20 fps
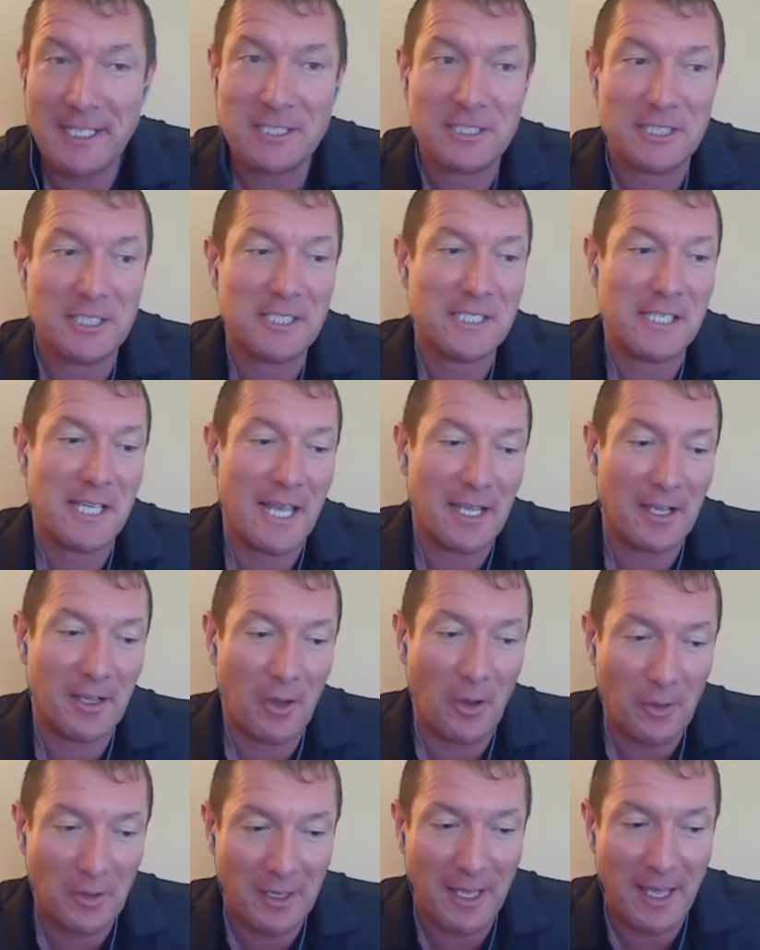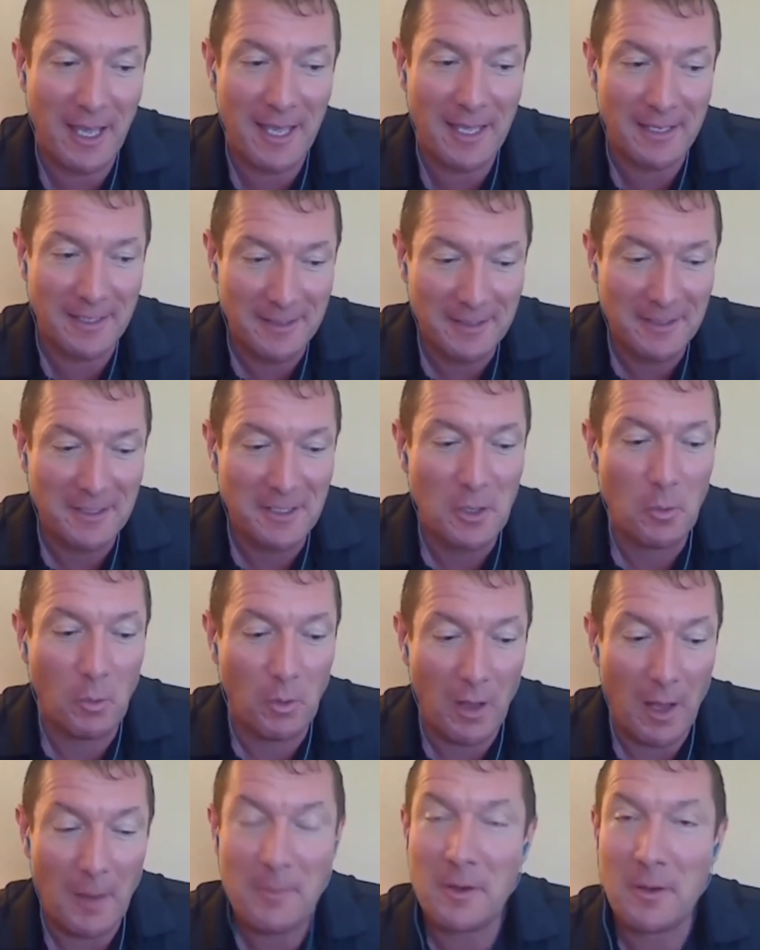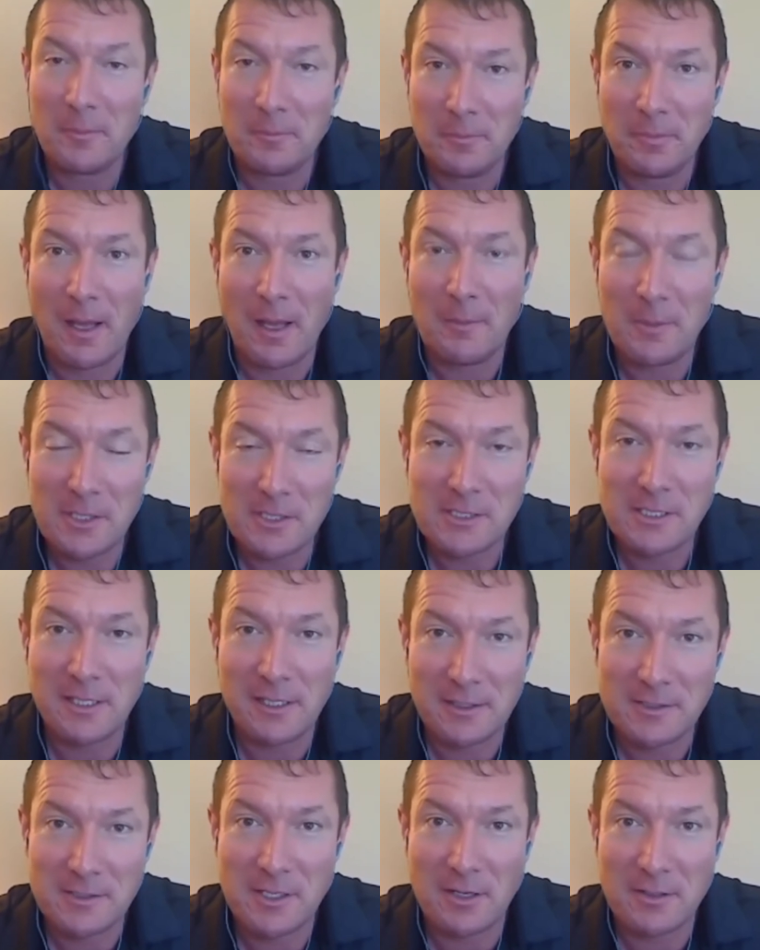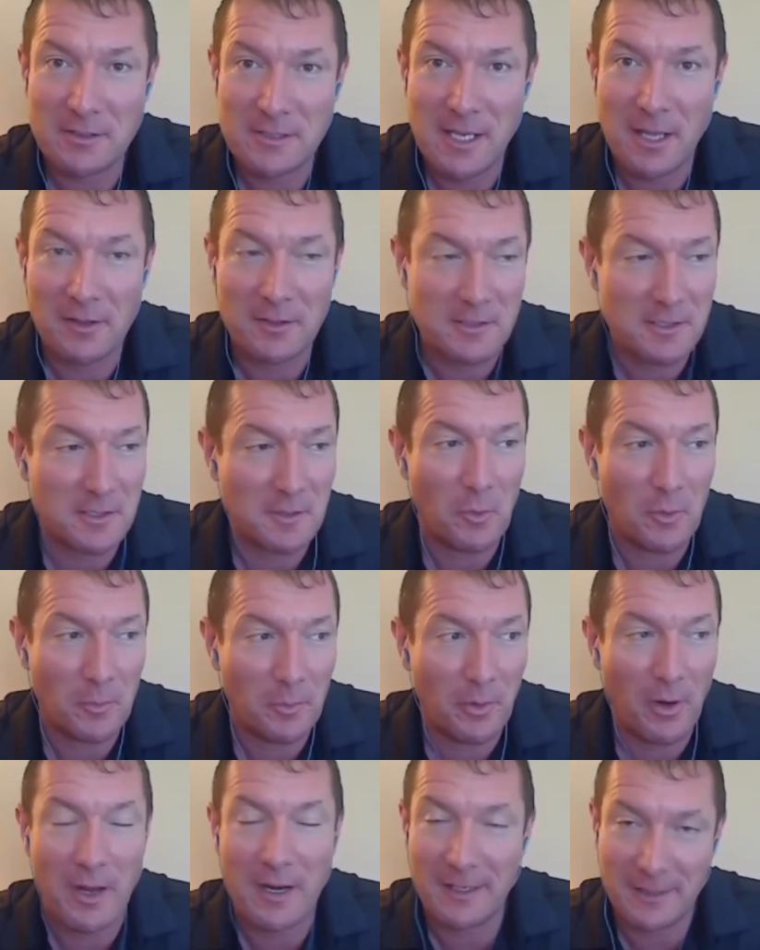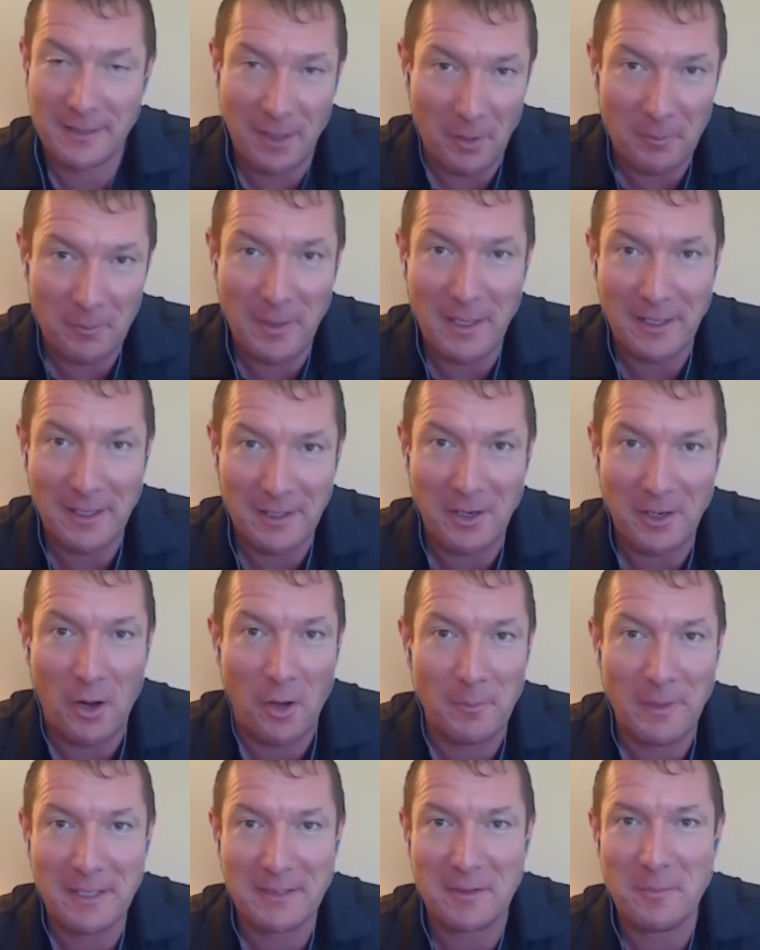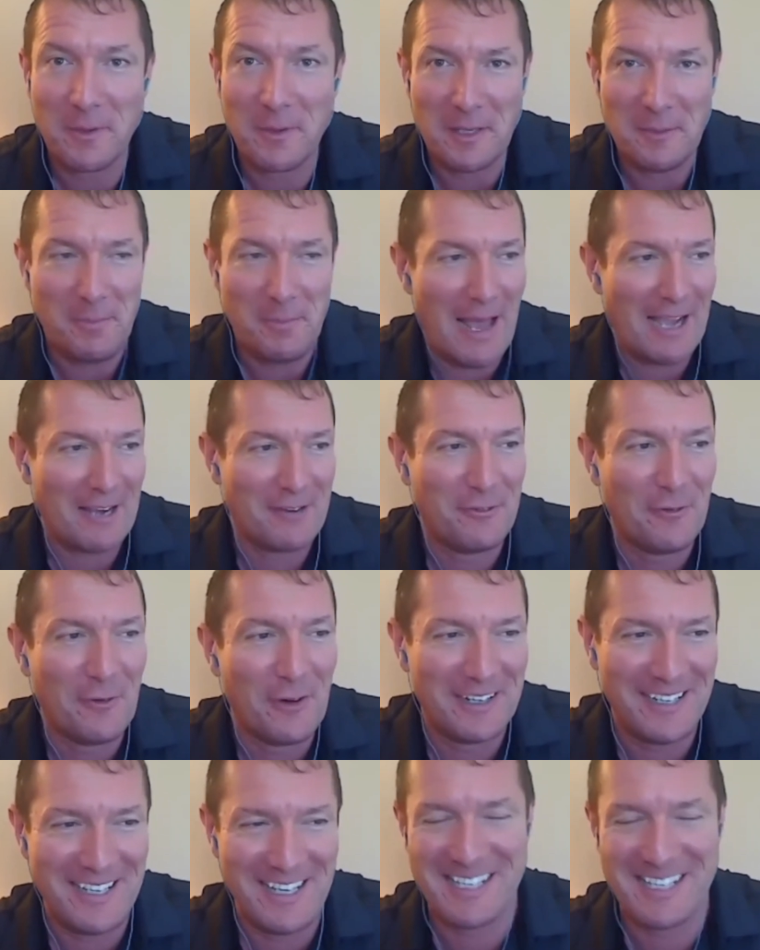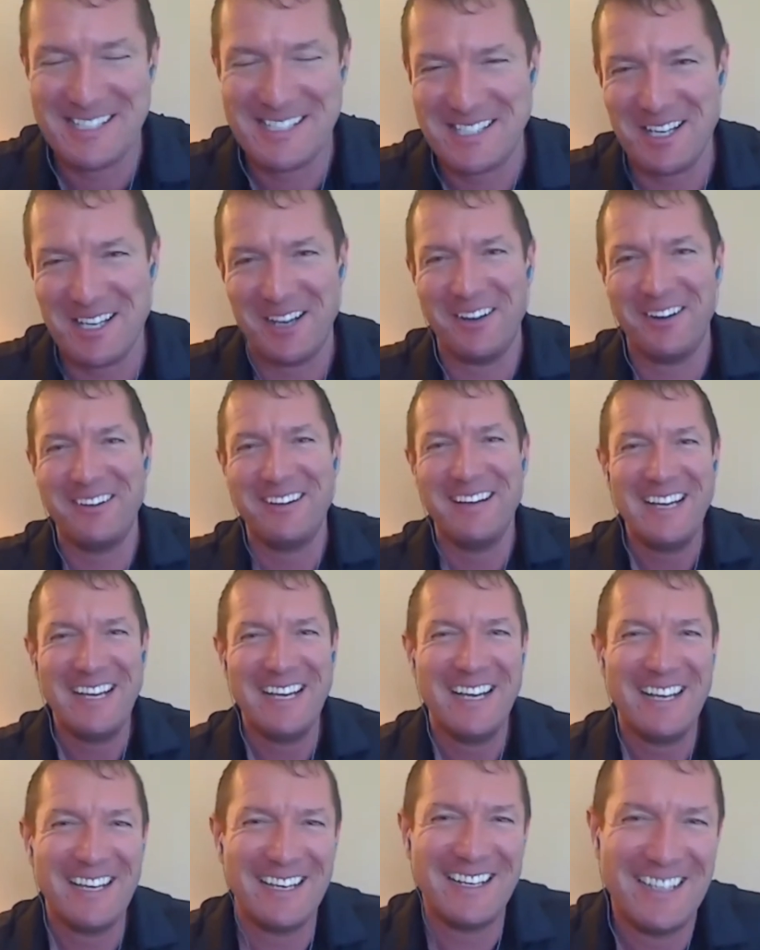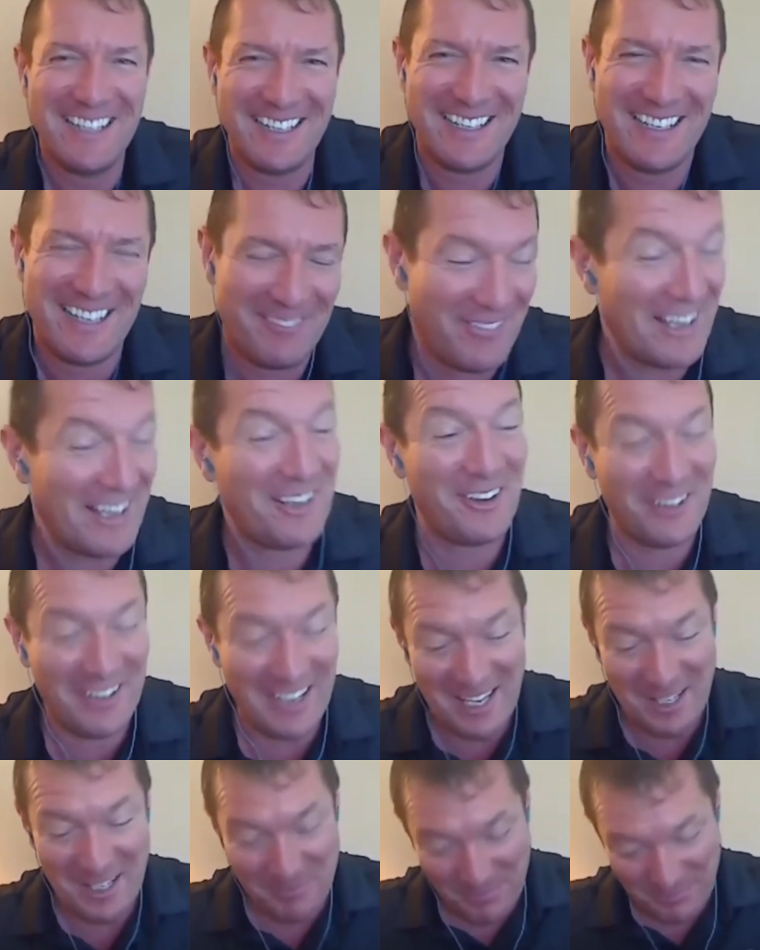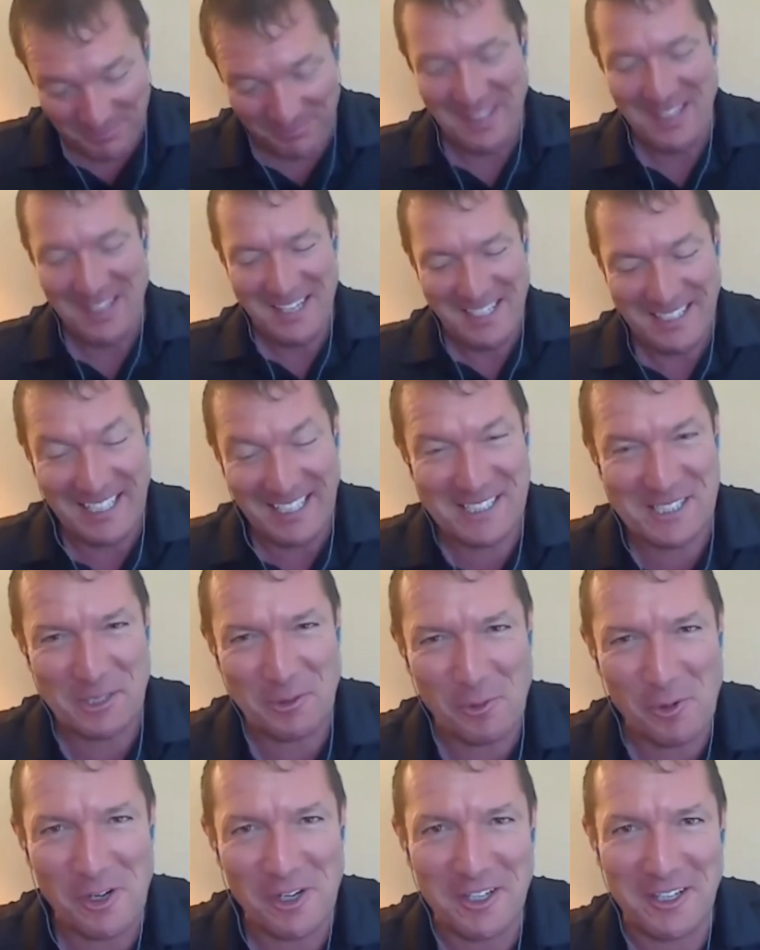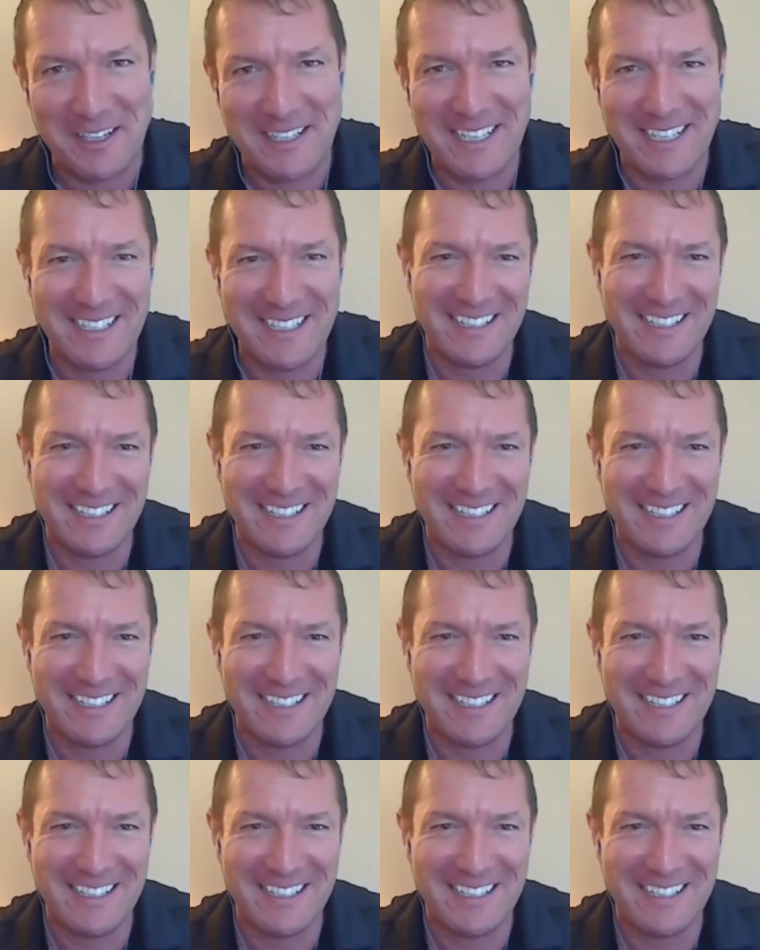And she's like, okay, well, I'm just going to start selling some more product. I'll make, you know, I'll make the money back for you. So I'm like, okay, get to work.